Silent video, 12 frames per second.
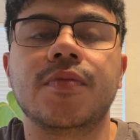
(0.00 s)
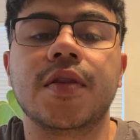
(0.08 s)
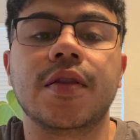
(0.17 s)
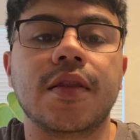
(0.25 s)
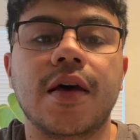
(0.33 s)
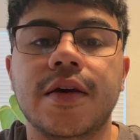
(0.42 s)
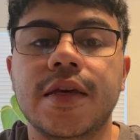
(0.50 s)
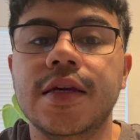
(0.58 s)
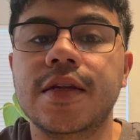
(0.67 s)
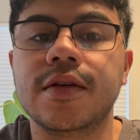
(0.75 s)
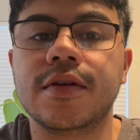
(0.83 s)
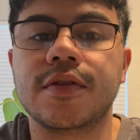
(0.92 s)
not
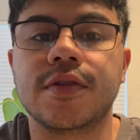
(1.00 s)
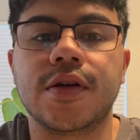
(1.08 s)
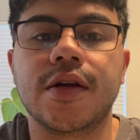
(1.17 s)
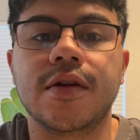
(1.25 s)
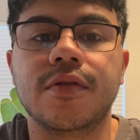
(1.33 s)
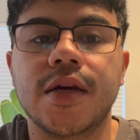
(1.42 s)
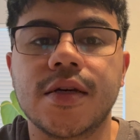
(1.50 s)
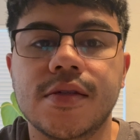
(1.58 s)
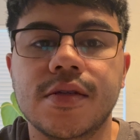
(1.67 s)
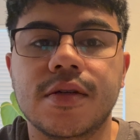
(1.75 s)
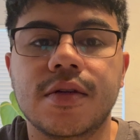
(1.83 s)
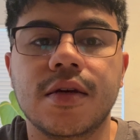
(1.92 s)
eating, they're
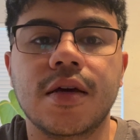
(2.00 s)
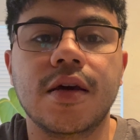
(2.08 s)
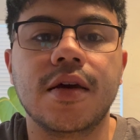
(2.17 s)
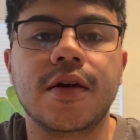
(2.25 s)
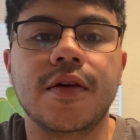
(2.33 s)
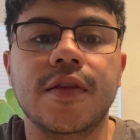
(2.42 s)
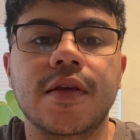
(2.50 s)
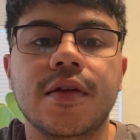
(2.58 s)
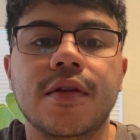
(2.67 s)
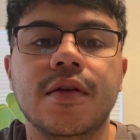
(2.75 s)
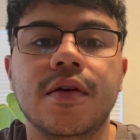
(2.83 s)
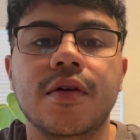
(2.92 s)
anorexic,
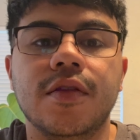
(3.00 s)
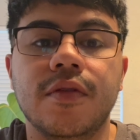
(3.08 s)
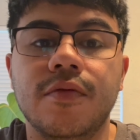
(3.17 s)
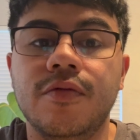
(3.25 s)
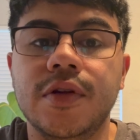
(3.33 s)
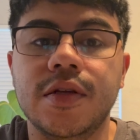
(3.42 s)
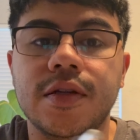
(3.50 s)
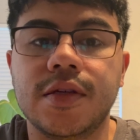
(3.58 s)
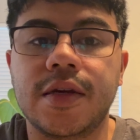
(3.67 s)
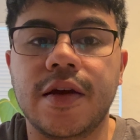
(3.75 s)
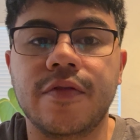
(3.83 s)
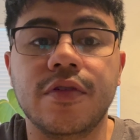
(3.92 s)
then we need to
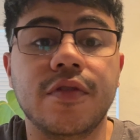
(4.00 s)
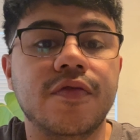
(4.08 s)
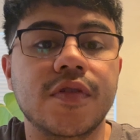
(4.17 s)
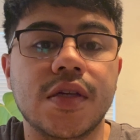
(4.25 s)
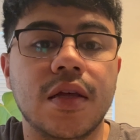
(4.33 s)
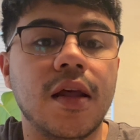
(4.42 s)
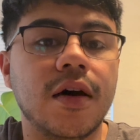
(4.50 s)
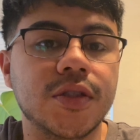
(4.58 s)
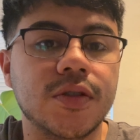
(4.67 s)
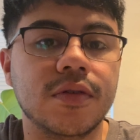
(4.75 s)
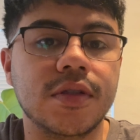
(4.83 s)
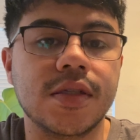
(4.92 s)
care for the
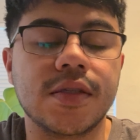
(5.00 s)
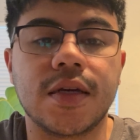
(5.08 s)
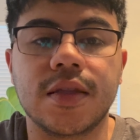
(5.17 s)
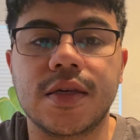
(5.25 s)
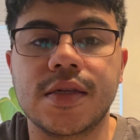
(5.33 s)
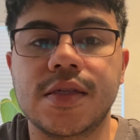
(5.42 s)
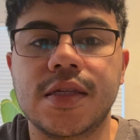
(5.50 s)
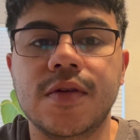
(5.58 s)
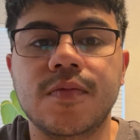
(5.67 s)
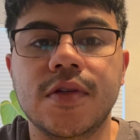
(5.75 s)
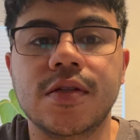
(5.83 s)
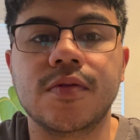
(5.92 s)
physiological needs, not the esteem
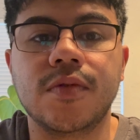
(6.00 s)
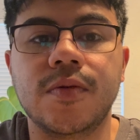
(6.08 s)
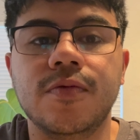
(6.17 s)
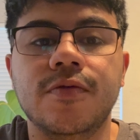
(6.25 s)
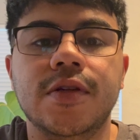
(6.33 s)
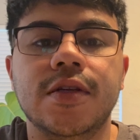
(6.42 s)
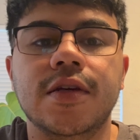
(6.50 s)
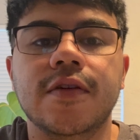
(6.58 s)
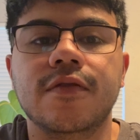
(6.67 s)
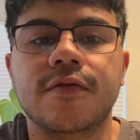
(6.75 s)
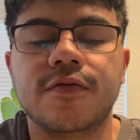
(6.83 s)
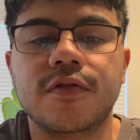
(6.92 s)
needs, and maybe we need to
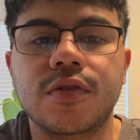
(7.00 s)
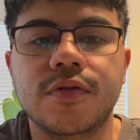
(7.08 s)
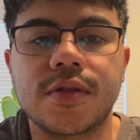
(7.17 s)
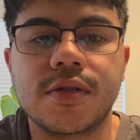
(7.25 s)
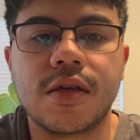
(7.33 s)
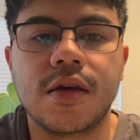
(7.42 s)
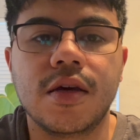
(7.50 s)
give them fluids.